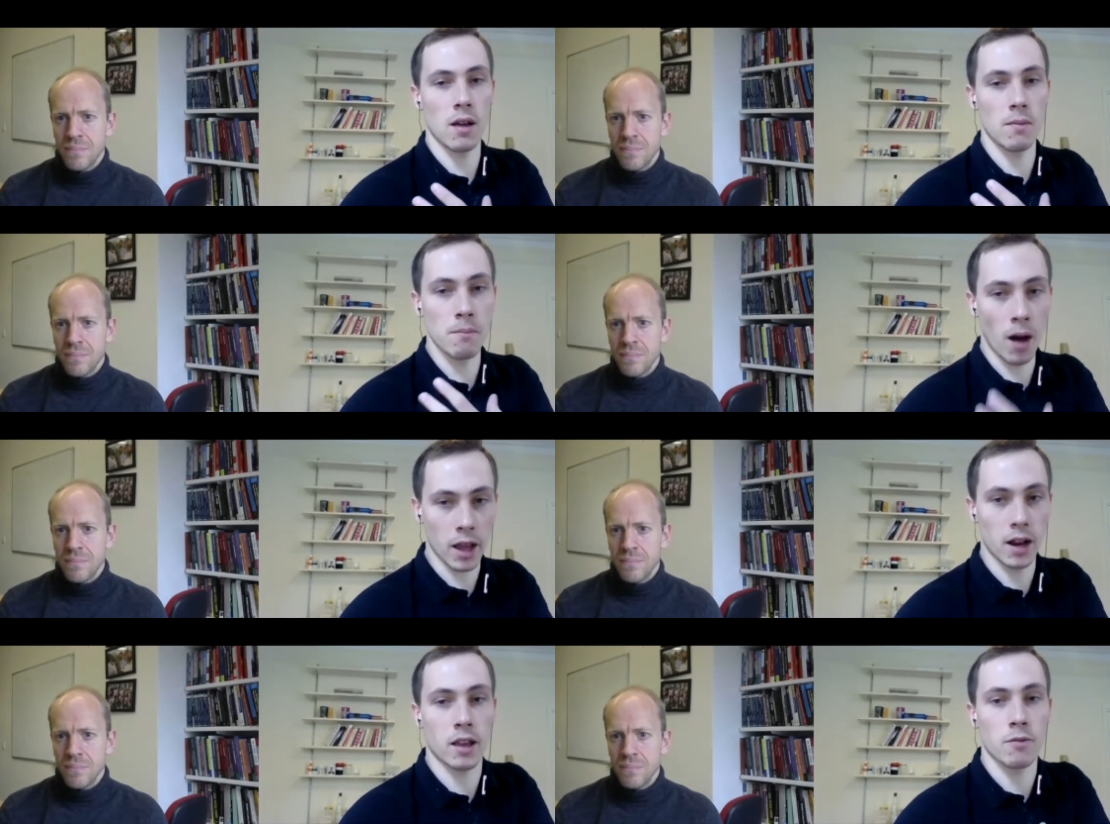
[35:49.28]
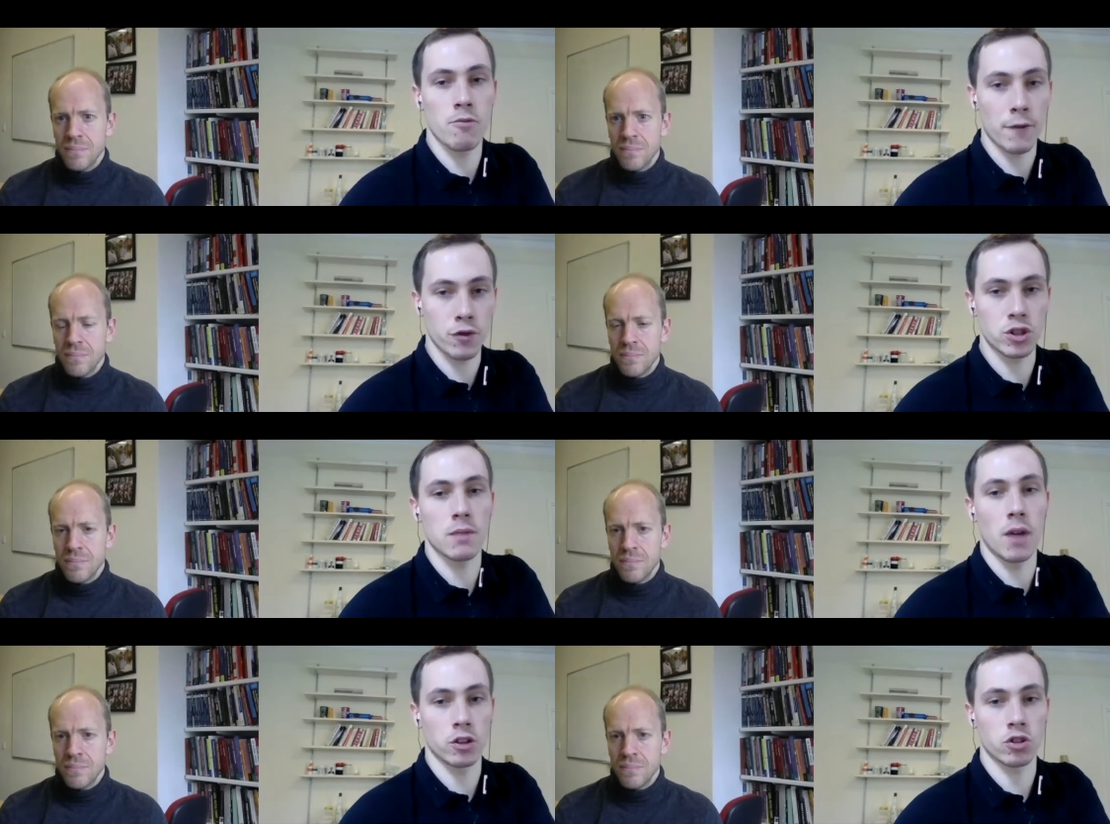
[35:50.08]
Speaker 1: my like
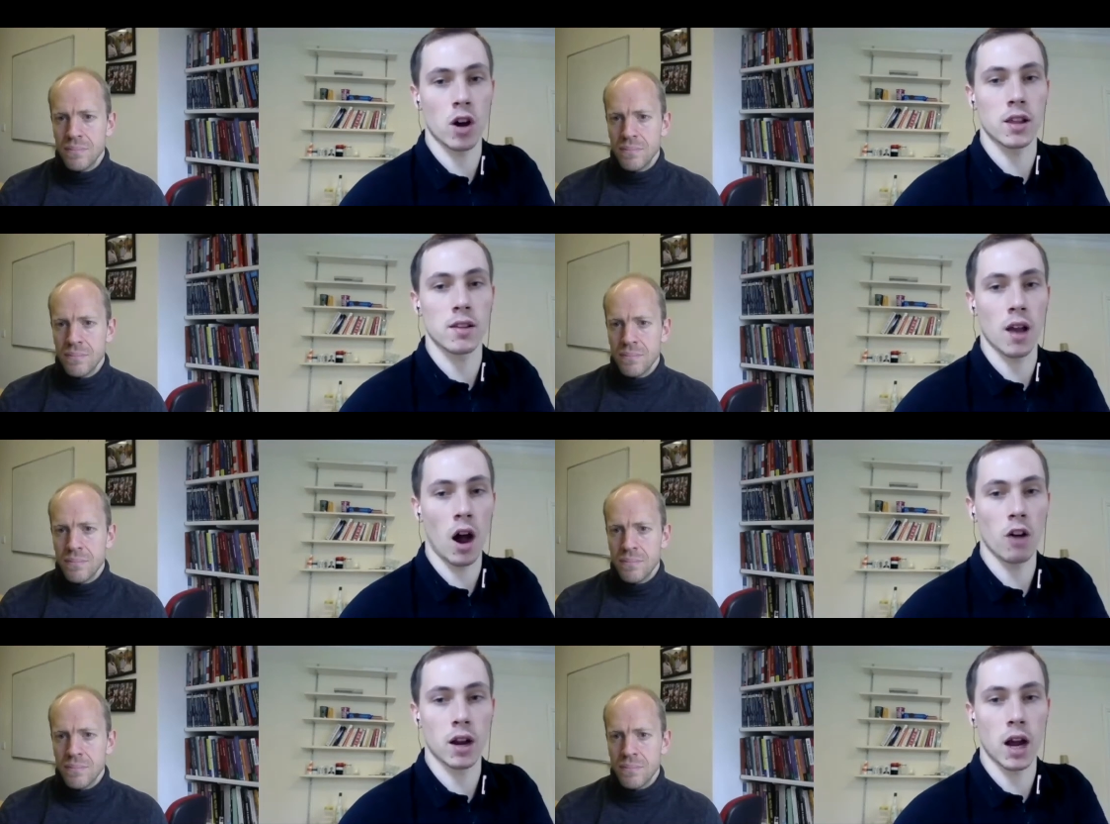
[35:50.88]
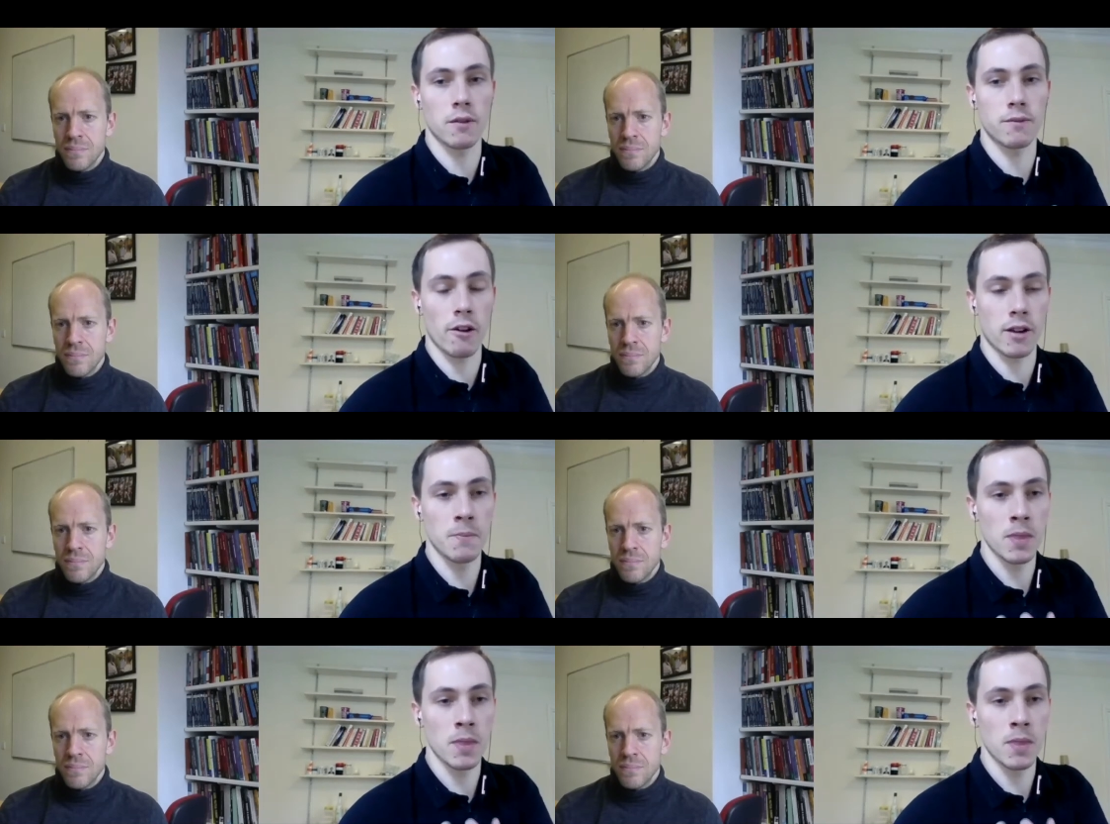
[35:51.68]
refugee and migrant crises are a kind of very